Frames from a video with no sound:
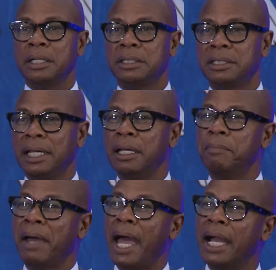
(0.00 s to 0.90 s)
send
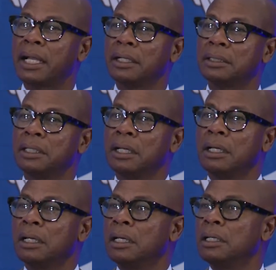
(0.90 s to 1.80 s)
it back.
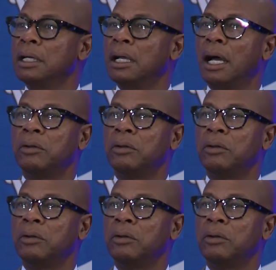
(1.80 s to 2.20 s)
I